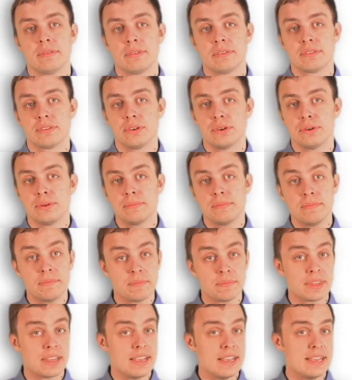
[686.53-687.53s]
So,
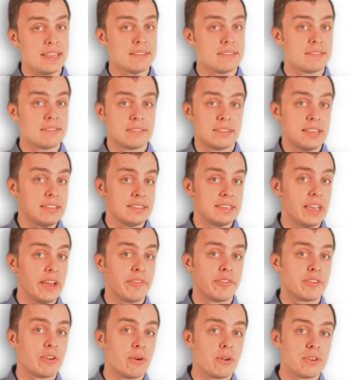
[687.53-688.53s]
is
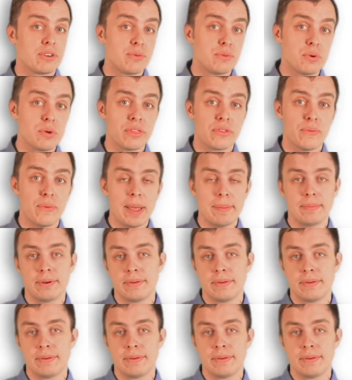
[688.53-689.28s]
TCF going to rule the web?